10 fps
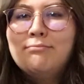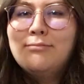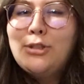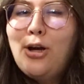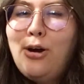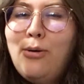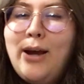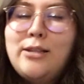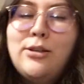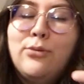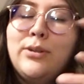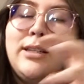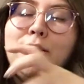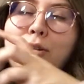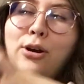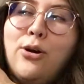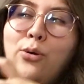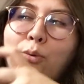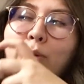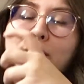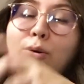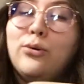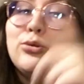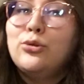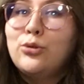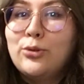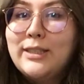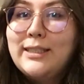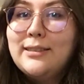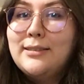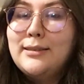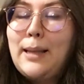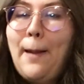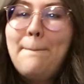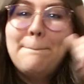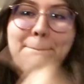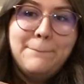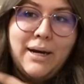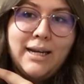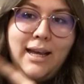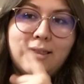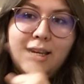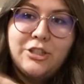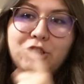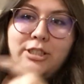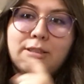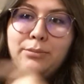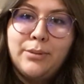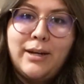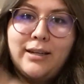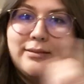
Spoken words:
so I don't really know what the whole story is, but I think she is a mermaid.